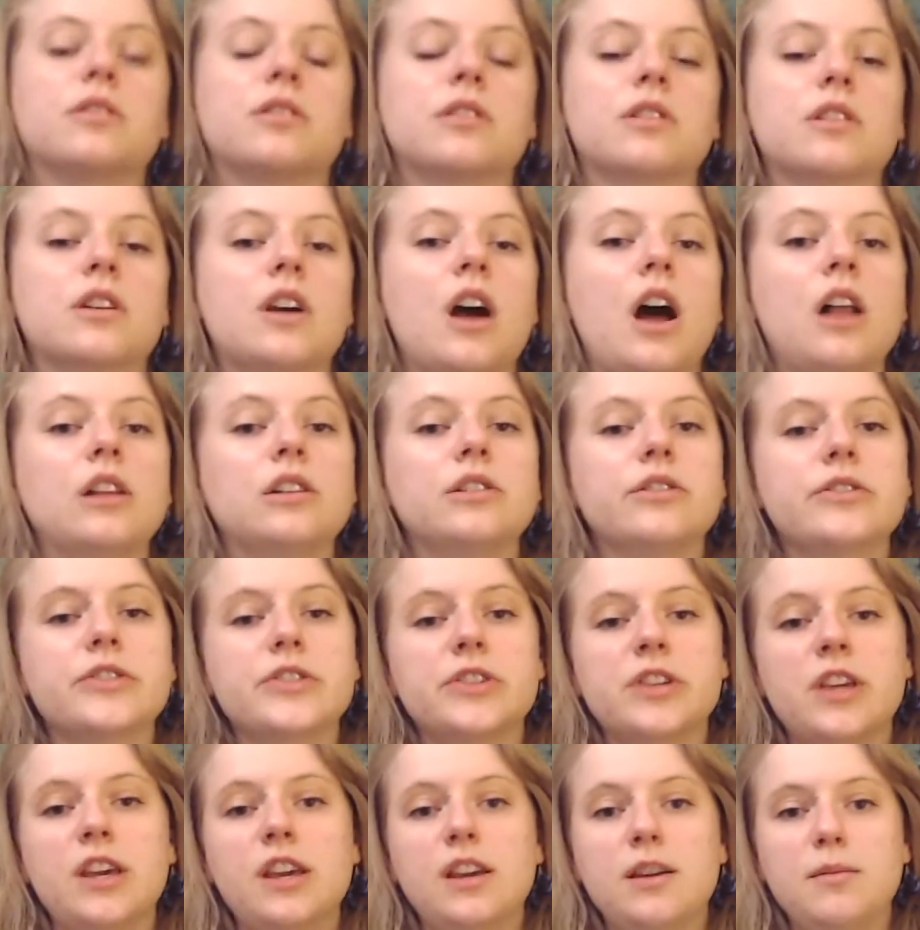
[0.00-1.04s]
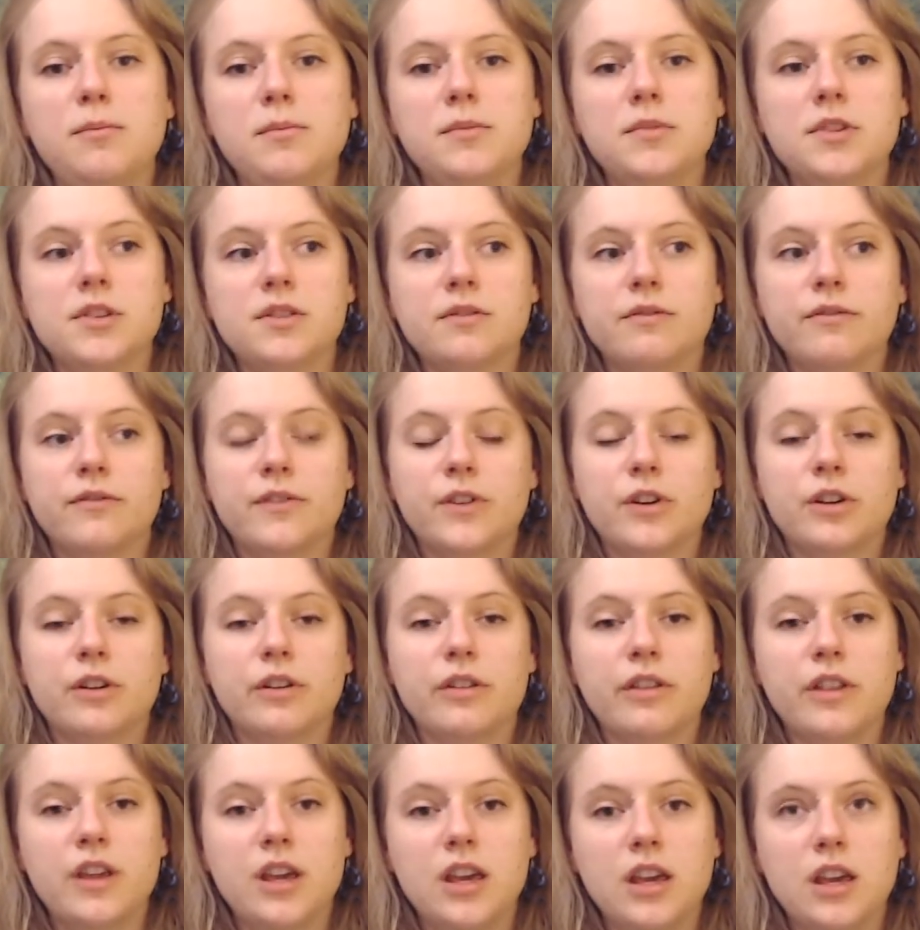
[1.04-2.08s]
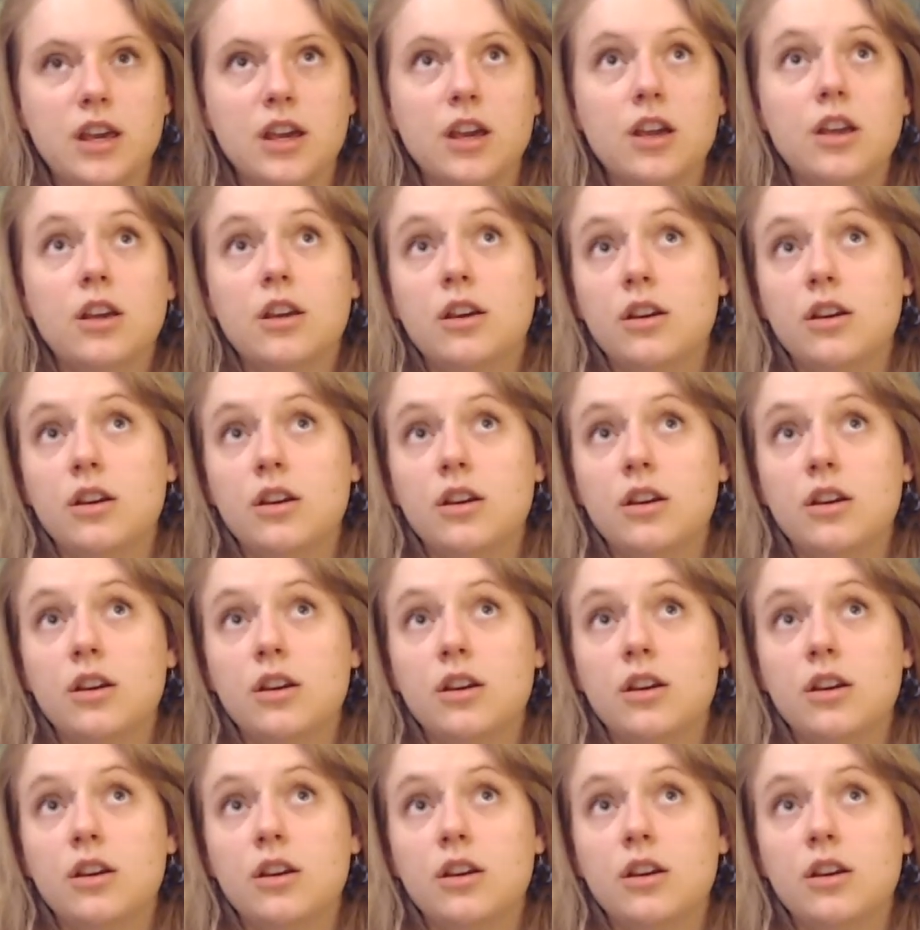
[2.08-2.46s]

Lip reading: color schemes for the